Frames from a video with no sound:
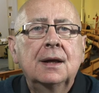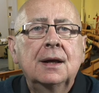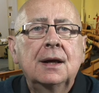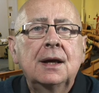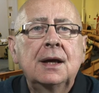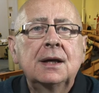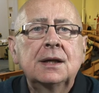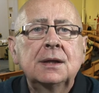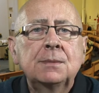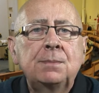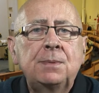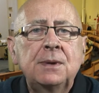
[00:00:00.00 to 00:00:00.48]

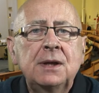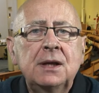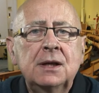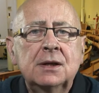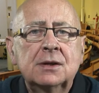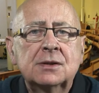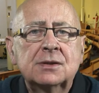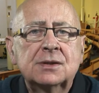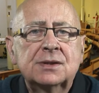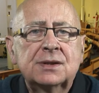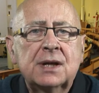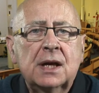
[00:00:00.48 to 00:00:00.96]
It
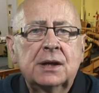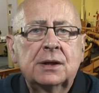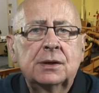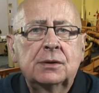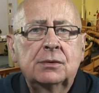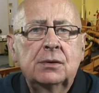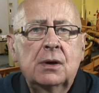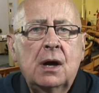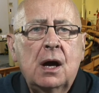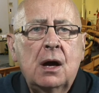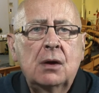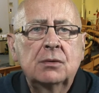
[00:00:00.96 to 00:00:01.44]
appears that
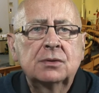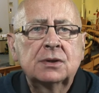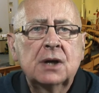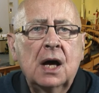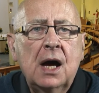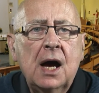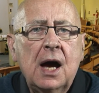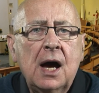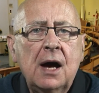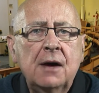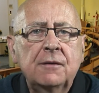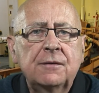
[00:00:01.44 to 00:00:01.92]
around
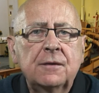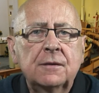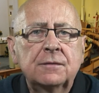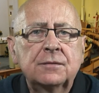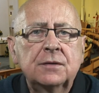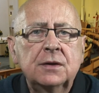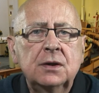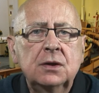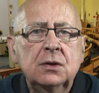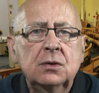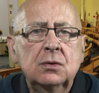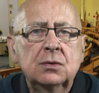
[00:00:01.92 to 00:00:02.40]
half of
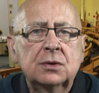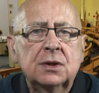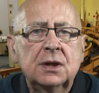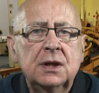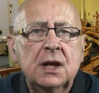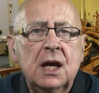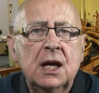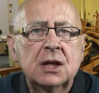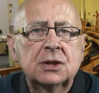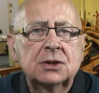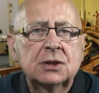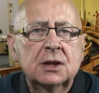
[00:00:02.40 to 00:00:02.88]
the
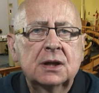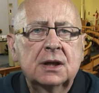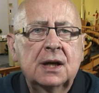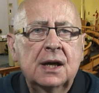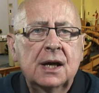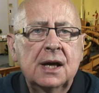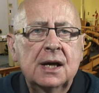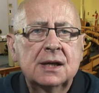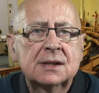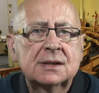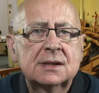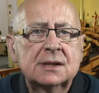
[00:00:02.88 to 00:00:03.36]
euthanasia
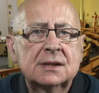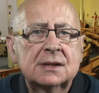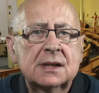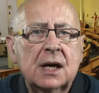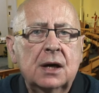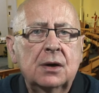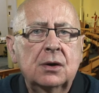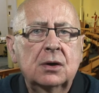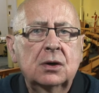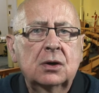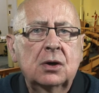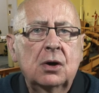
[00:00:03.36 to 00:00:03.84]
cases
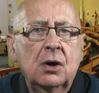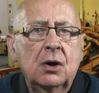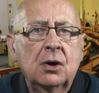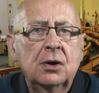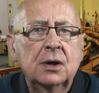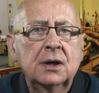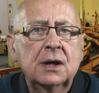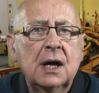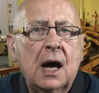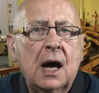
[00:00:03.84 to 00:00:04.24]
are occurring